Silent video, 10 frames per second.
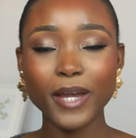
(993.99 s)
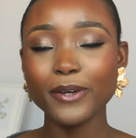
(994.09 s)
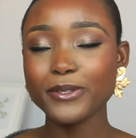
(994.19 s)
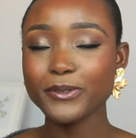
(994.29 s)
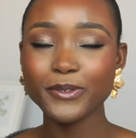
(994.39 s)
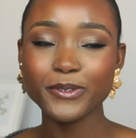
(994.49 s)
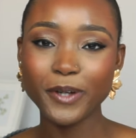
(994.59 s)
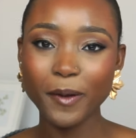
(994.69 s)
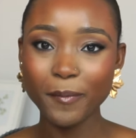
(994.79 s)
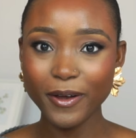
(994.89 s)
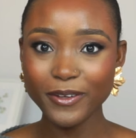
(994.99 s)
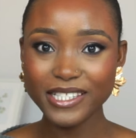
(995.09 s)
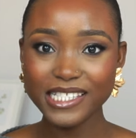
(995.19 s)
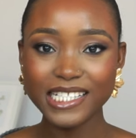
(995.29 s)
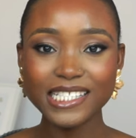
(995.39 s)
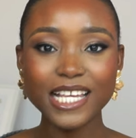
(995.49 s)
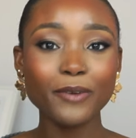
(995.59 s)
but I also don't talk about these.